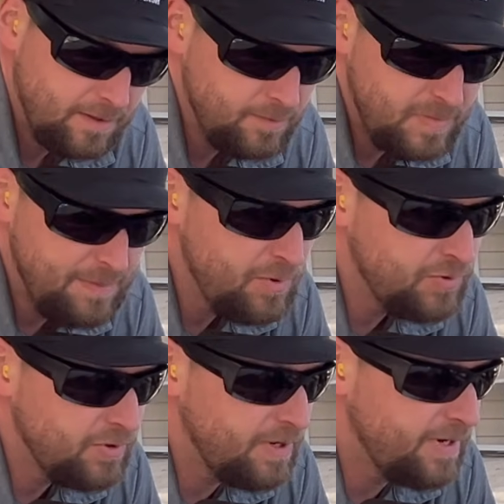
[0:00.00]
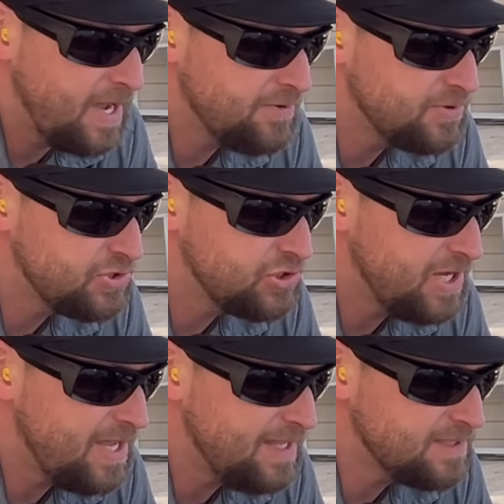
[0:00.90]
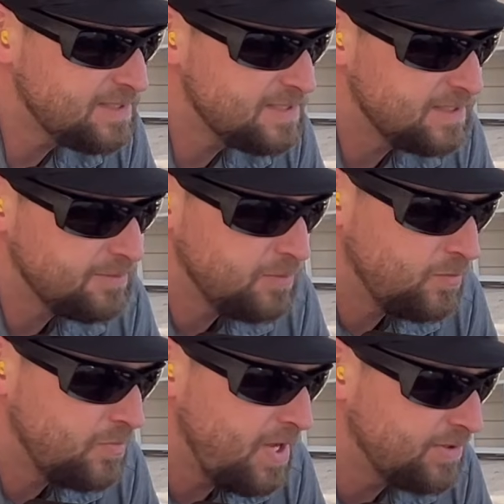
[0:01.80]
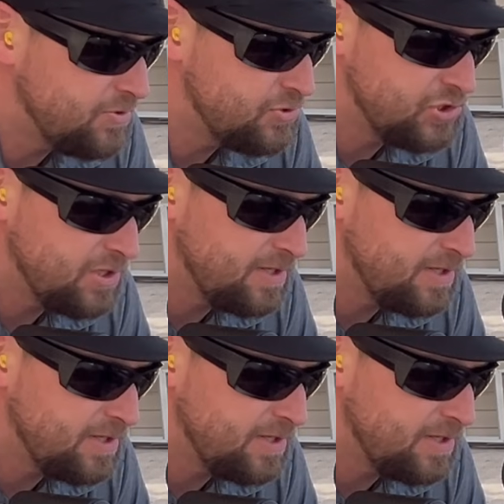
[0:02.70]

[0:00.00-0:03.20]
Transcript: maybe we'll do around 100 shots. Not too sure